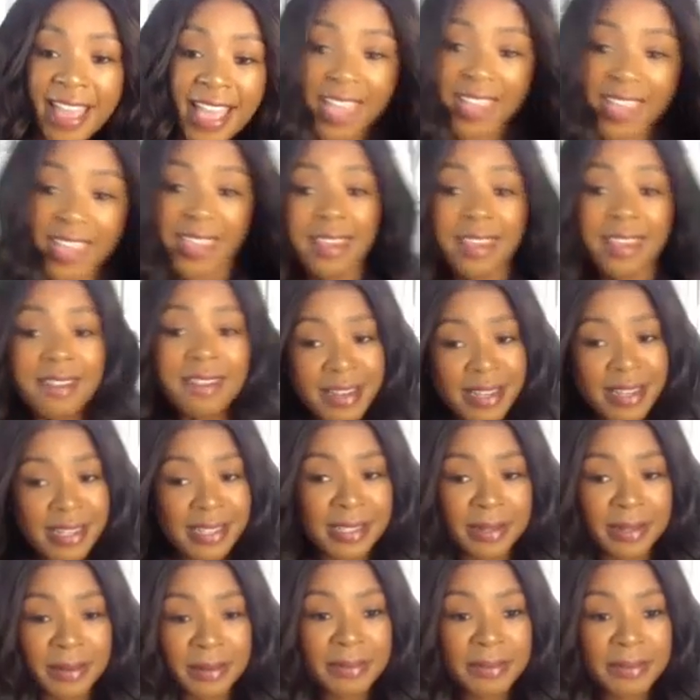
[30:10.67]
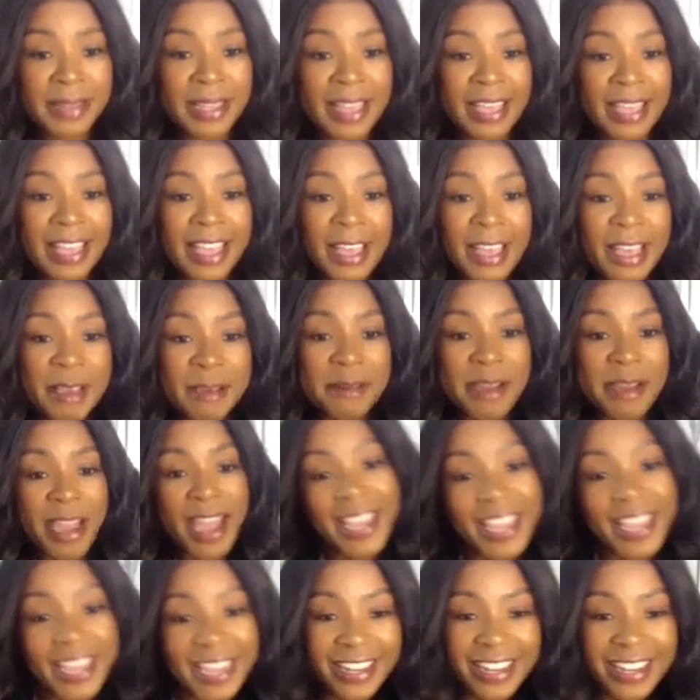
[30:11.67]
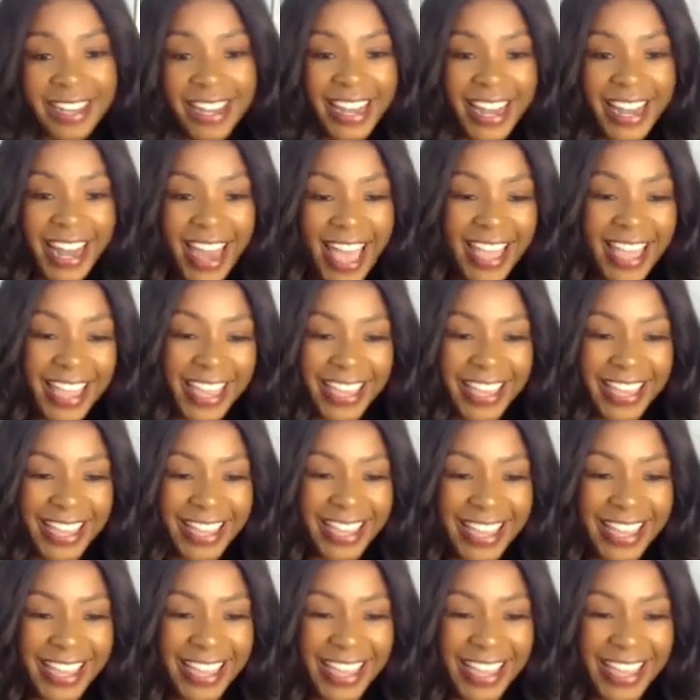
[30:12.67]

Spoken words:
and hedonism, right? And like,